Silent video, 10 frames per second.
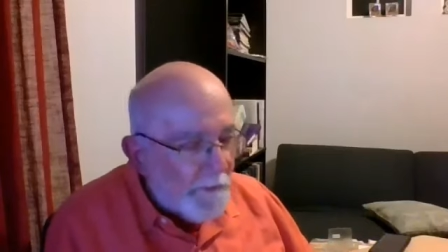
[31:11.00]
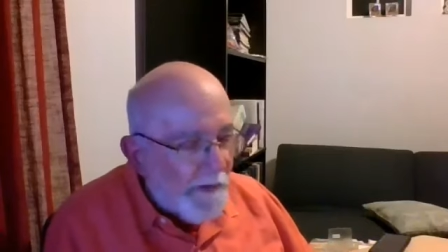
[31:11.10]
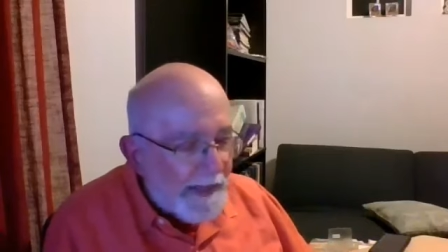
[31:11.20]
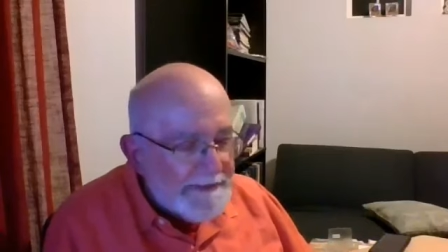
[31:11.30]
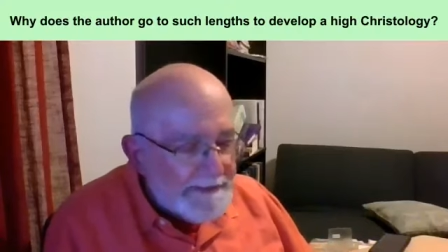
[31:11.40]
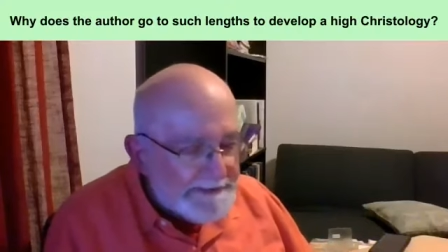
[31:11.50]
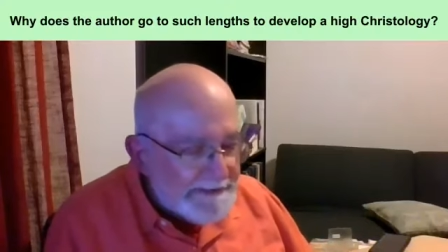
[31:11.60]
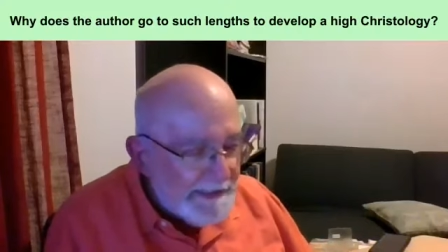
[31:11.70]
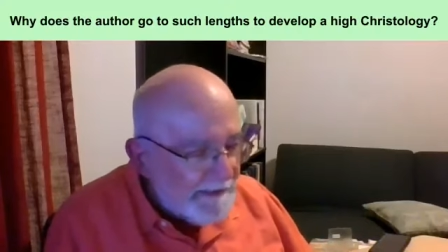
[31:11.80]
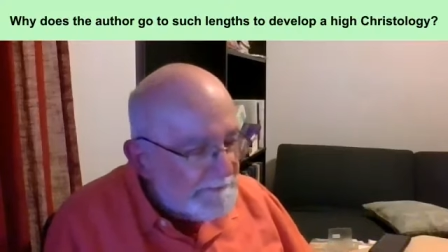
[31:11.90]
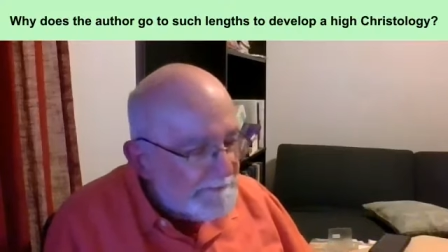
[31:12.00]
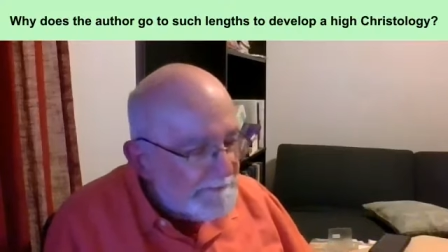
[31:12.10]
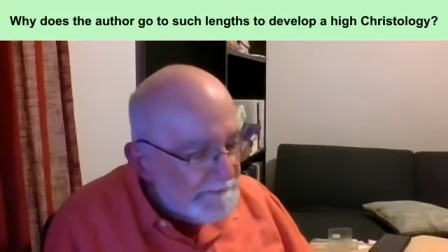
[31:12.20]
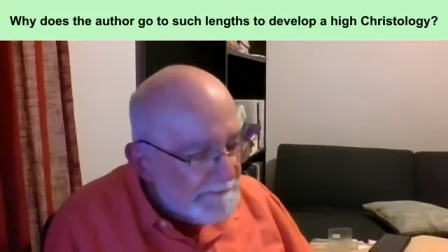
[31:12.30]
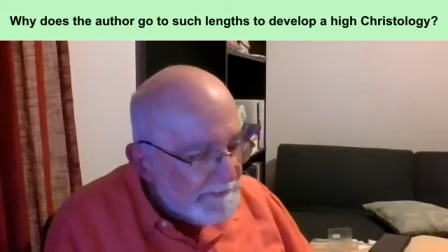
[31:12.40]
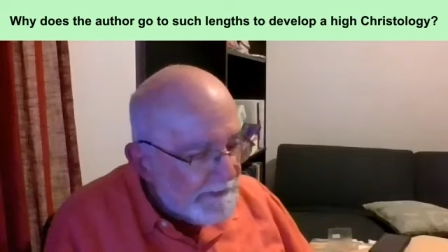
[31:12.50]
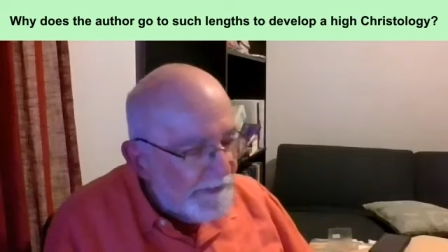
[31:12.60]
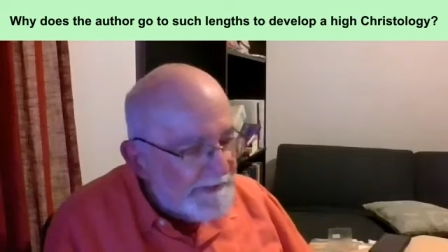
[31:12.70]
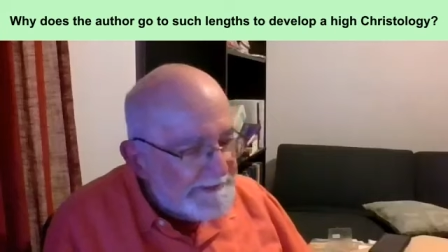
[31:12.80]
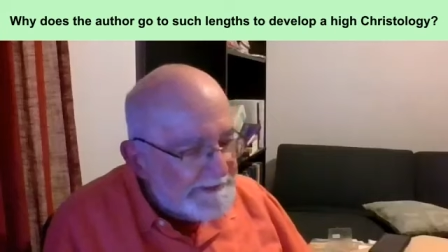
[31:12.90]
So why does he
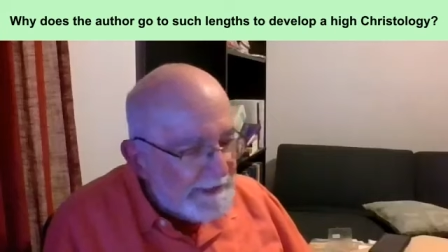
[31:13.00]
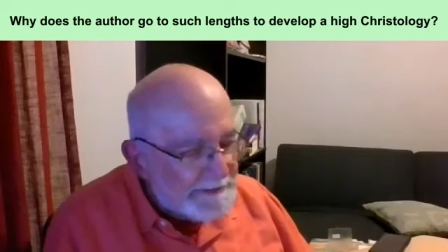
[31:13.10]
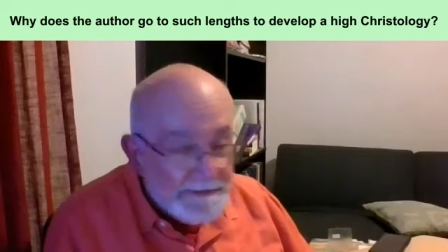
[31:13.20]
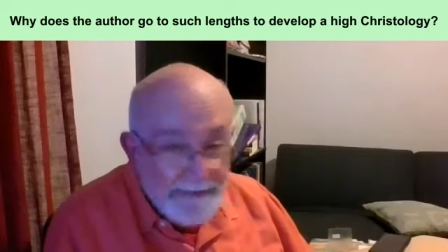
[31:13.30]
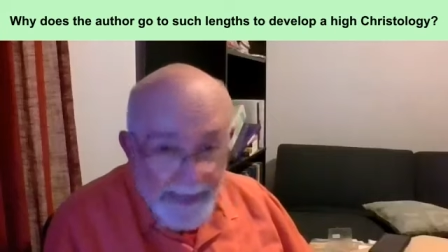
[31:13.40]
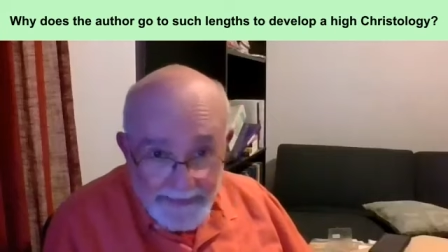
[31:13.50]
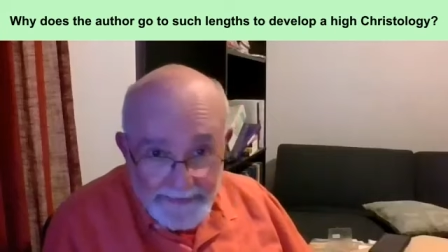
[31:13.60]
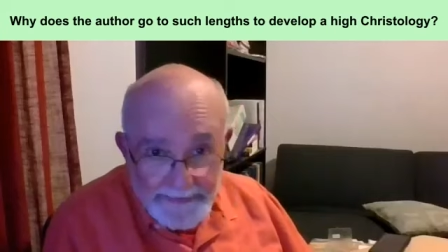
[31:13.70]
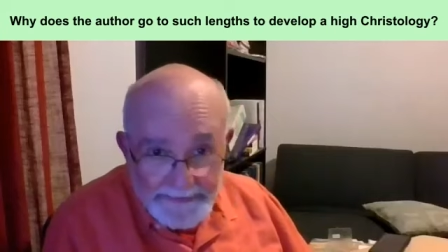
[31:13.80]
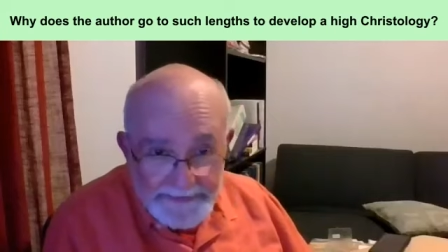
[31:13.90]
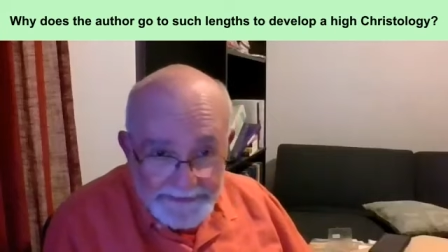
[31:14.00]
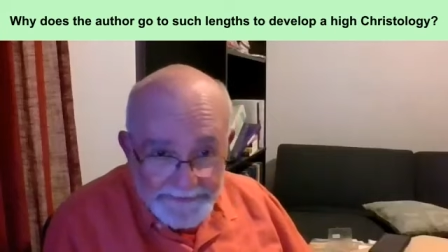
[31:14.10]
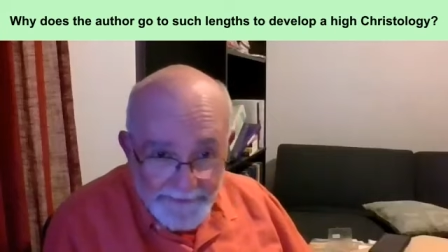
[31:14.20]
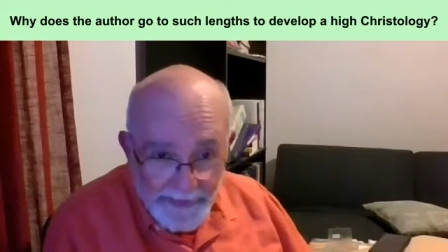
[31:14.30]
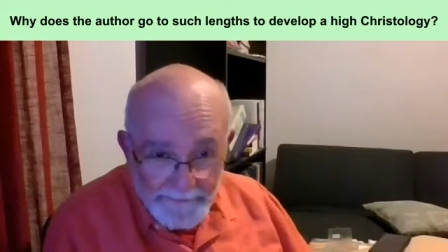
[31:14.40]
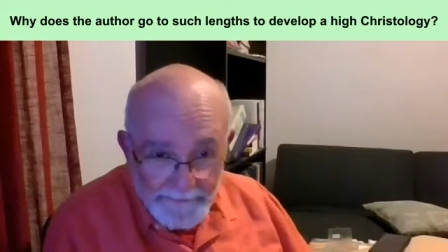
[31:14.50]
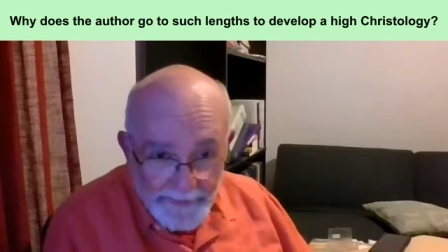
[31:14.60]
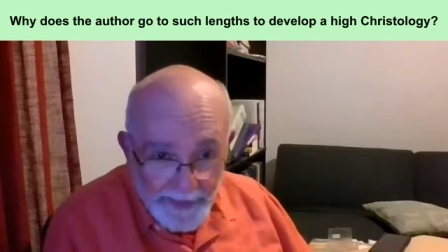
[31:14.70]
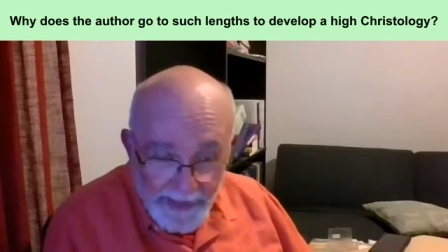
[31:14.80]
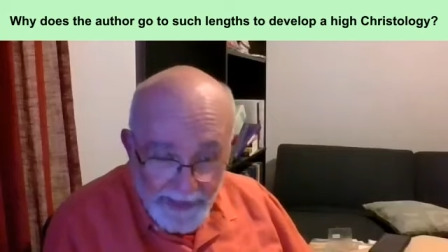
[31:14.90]
go to such length to
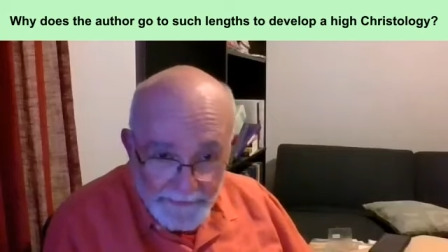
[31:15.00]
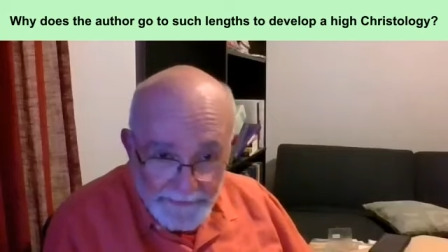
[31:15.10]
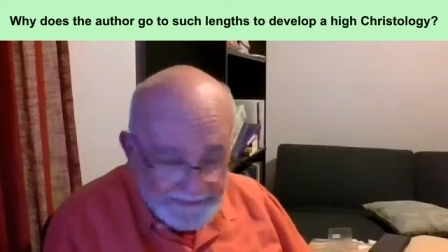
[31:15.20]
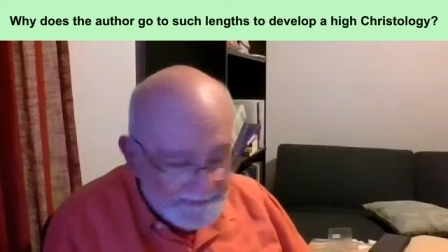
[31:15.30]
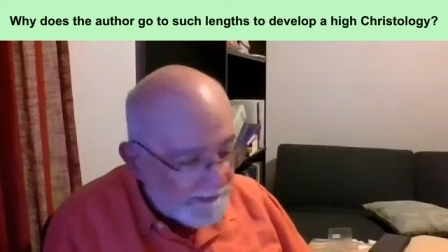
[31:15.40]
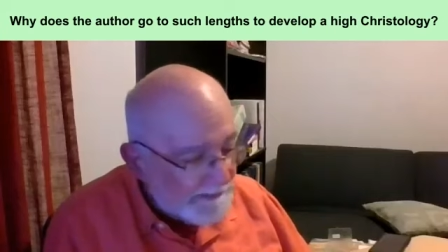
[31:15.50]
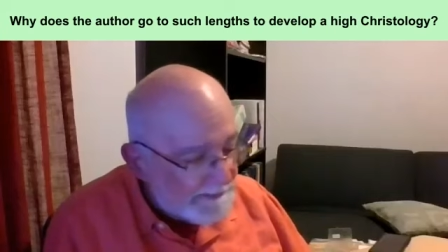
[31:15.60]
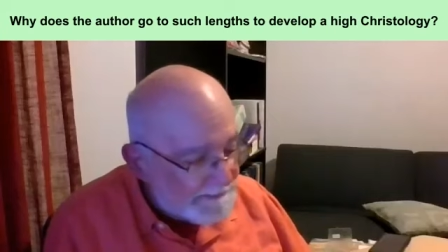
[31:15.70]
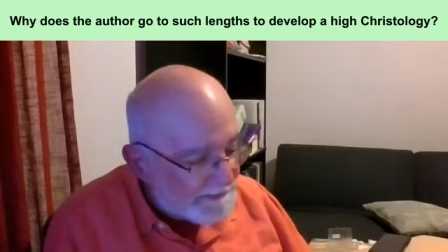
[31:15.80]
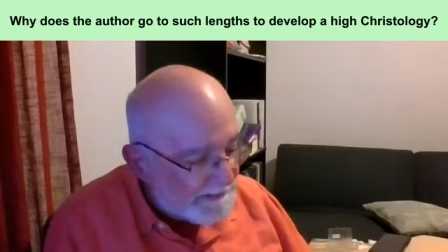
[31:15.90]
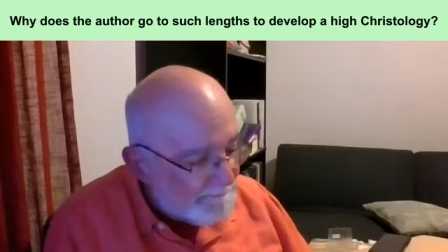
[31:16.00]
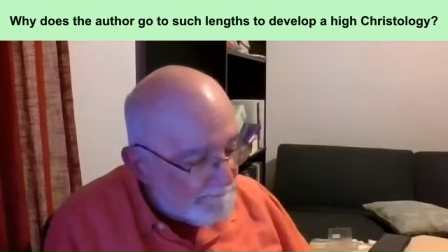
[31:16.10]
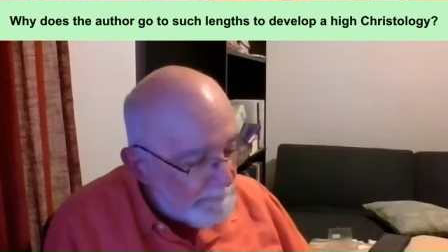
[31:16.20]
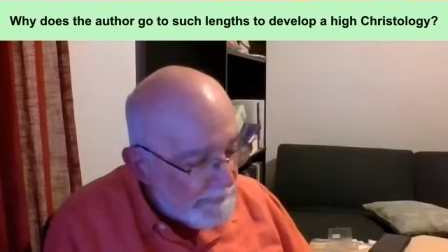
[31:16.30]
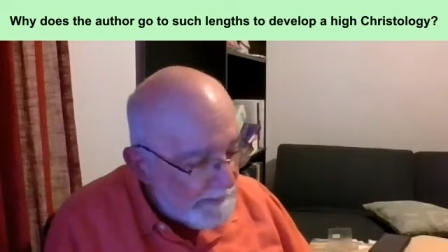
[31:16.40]
develop a high Christology?